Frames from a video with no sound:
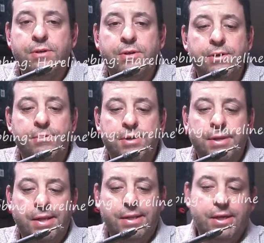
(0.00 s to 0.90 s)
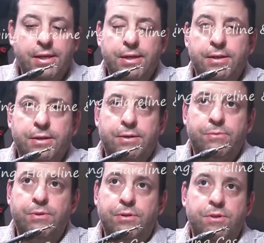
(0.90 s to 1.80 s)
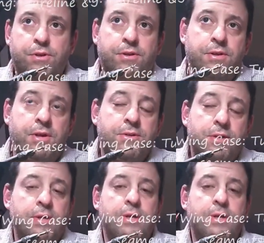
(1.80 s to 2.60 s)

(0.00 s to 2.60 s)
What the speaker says: here in Connecticut with good success.